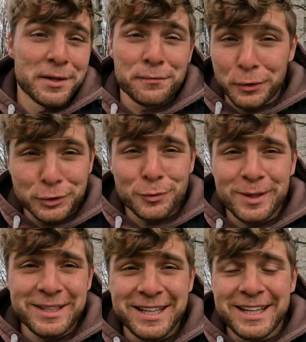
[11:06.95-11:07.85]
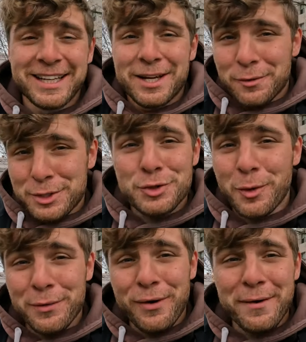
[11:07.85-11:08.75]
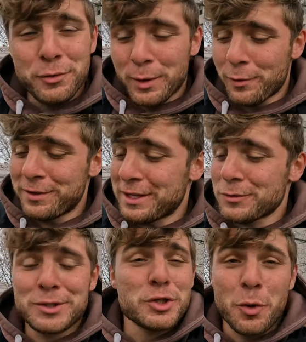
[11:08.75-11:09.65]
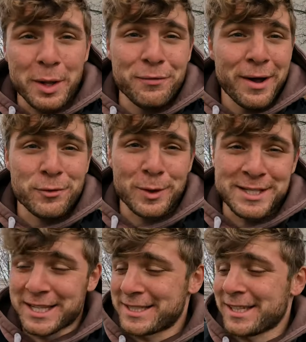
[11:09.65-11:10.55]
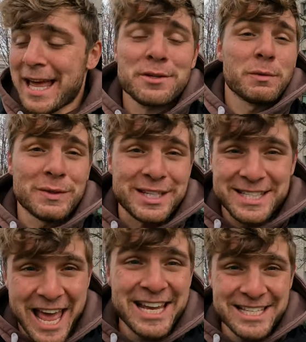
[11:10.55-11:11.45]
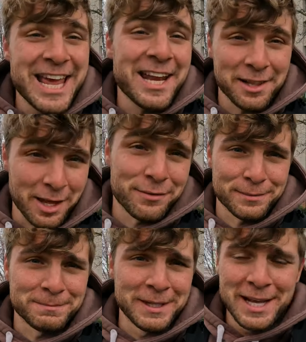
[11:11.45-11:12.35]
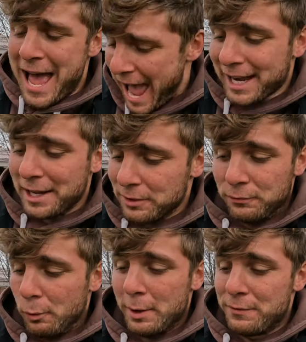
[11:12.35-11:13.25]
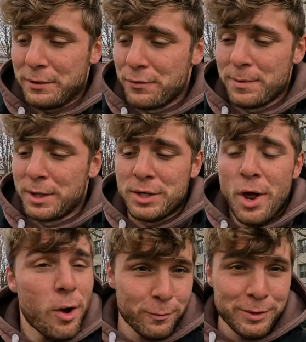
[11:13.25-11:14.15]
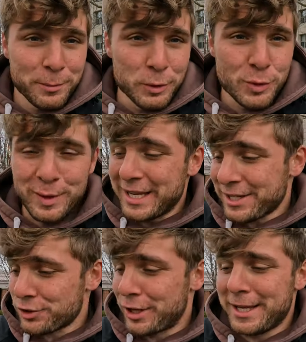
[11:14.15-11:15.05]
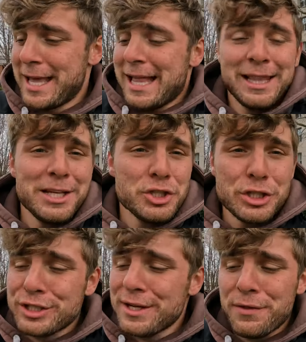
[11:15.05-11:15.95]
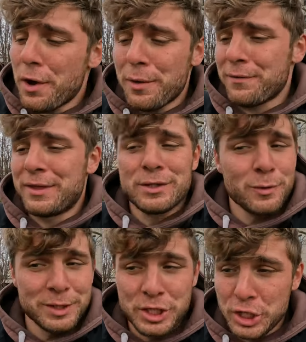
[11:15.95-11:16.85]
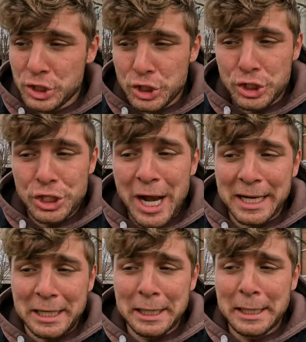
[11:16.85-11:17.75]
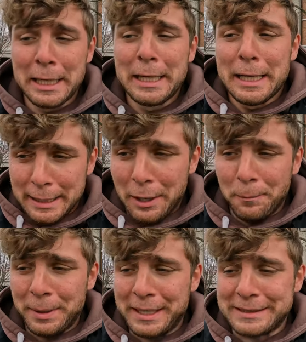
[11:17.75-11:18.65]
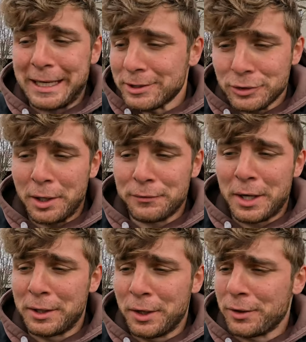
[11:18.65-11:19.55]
And the first one was a 25-21, this one's a 25-26. The last one was a 10-10-11. I got the floor IV from the non-weather boosted one yesterday. Let's just see though if this one's shiny Johnny, nope, it's 100 off the hundo.